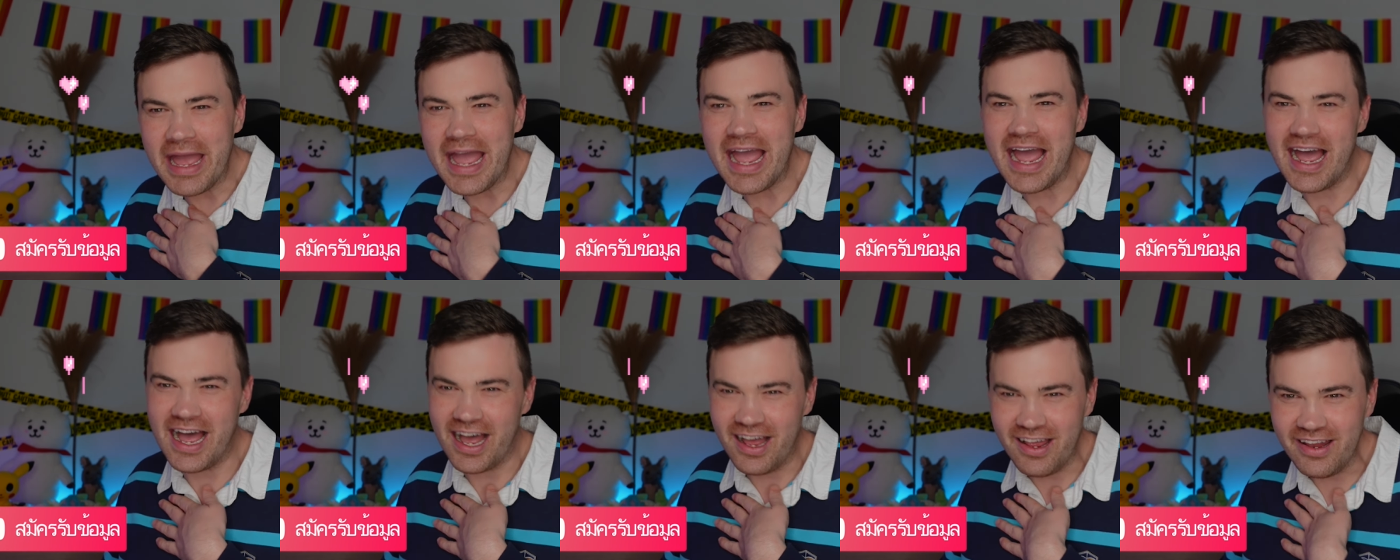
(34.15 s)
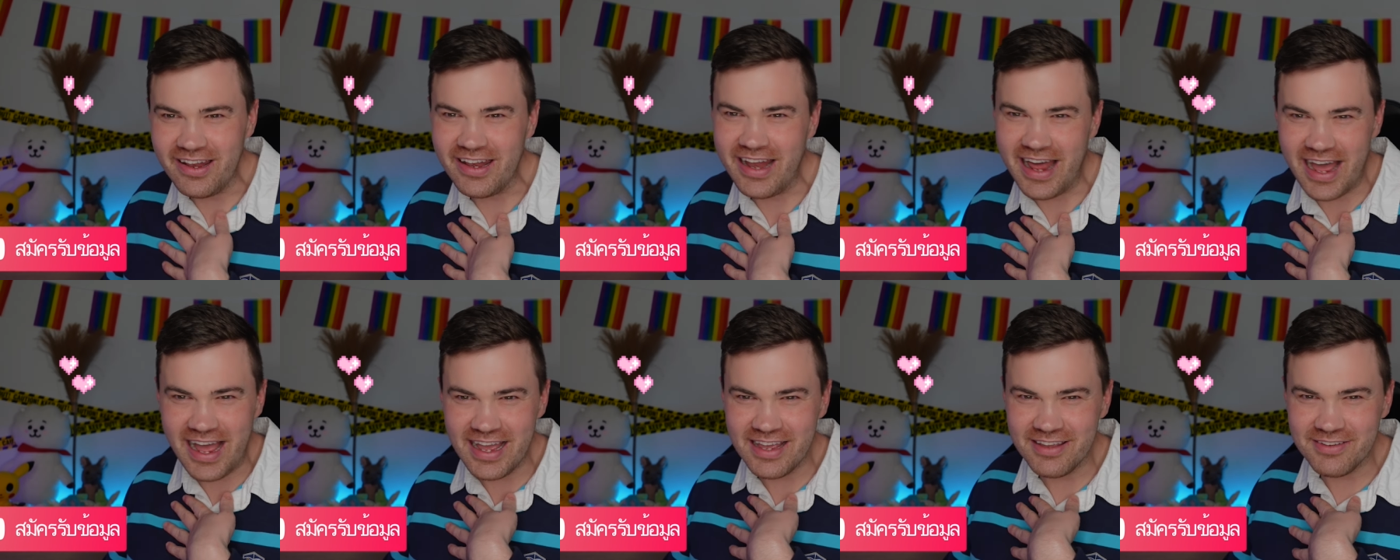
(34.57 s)
our
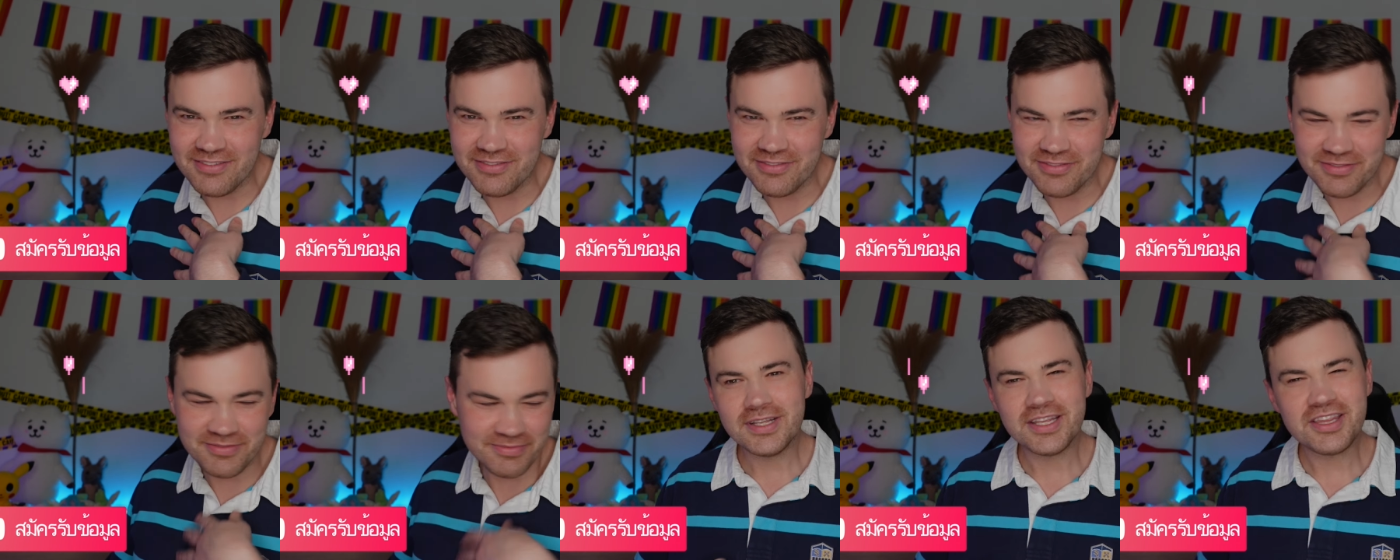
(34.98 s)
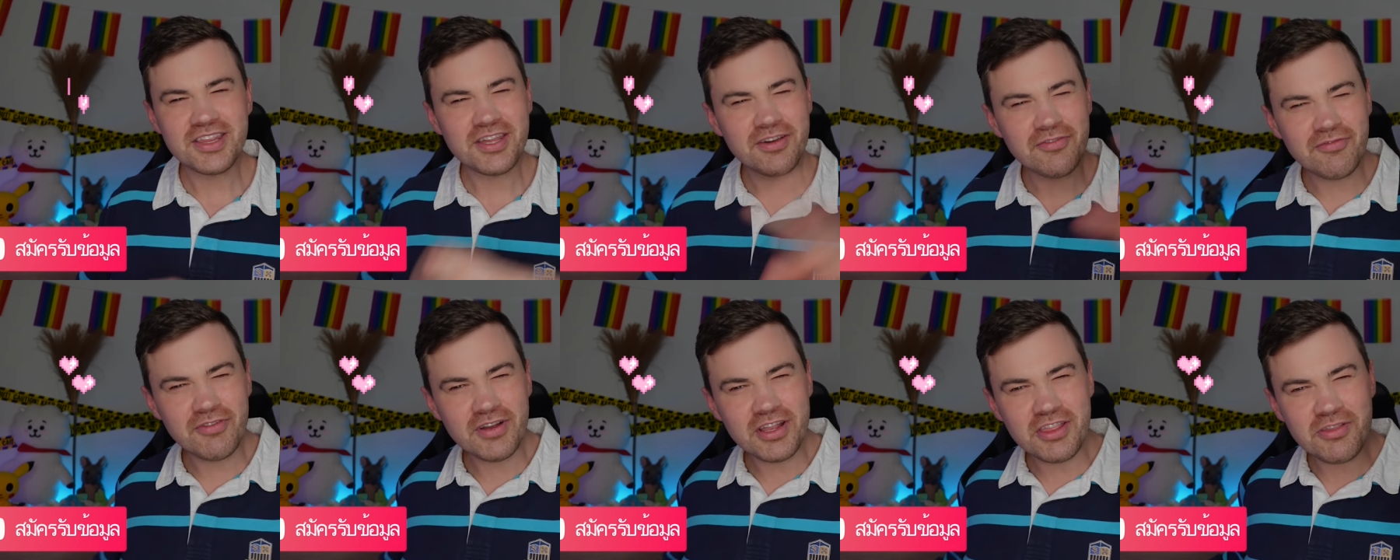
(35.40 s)
life. So
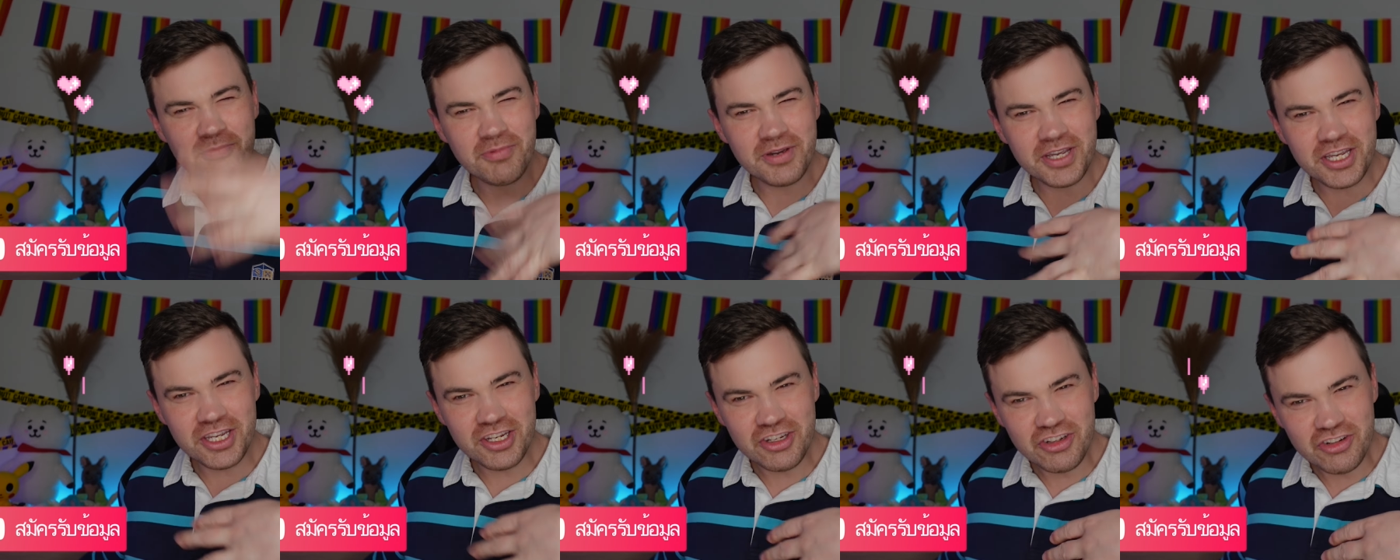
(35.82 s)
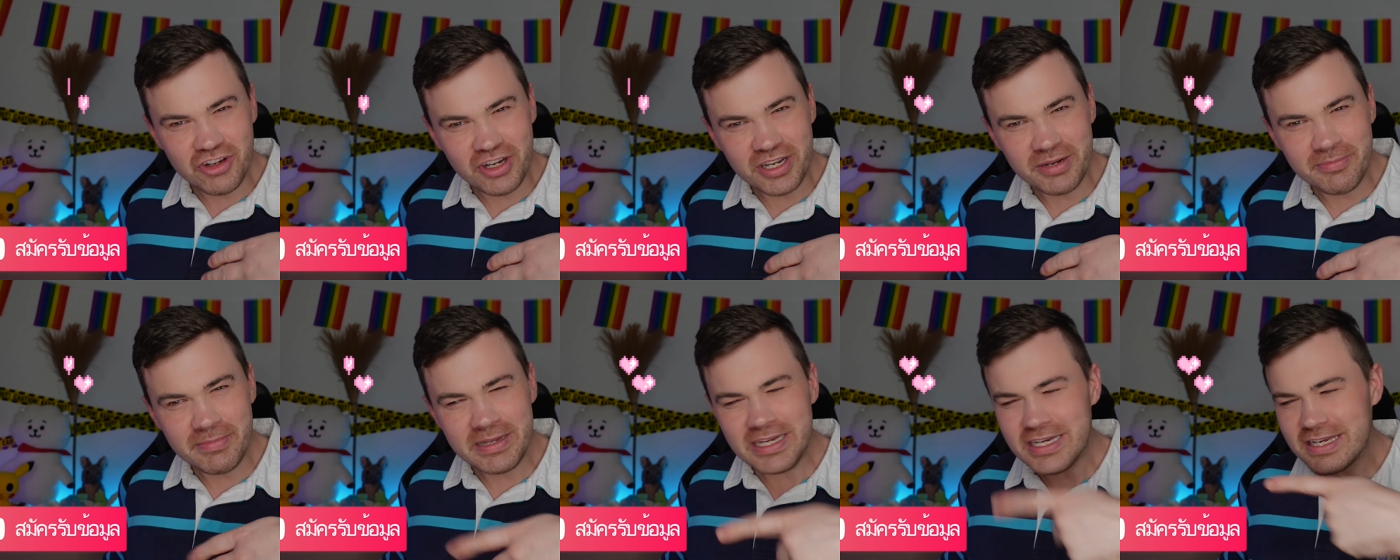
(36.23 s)
friends, will you
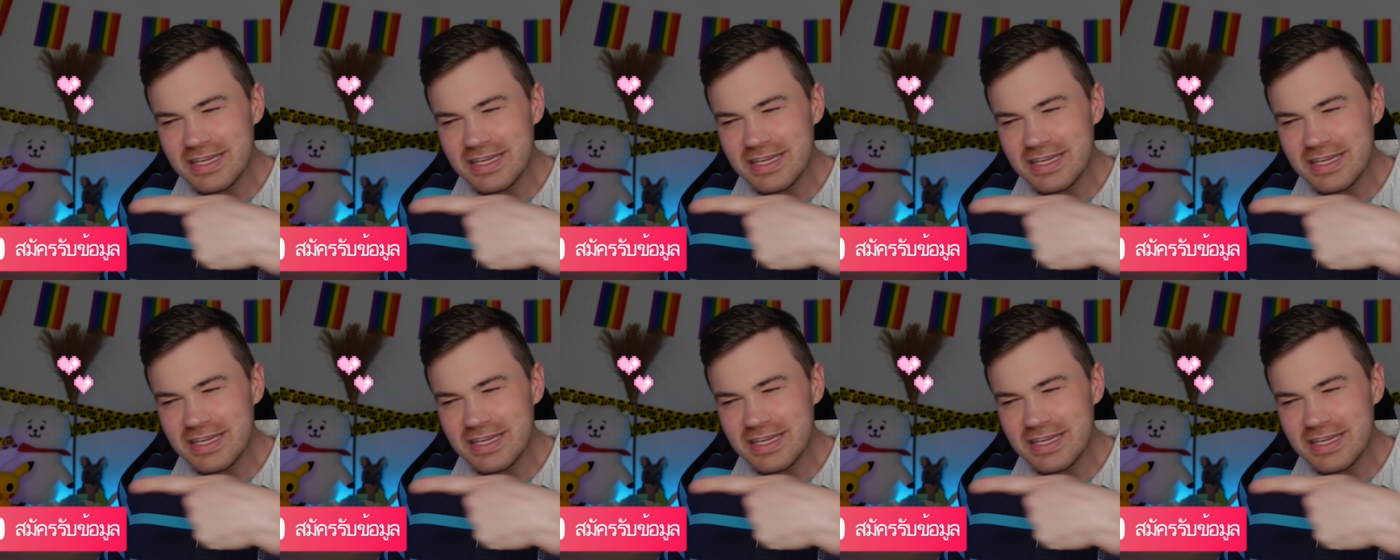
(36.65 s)
join me?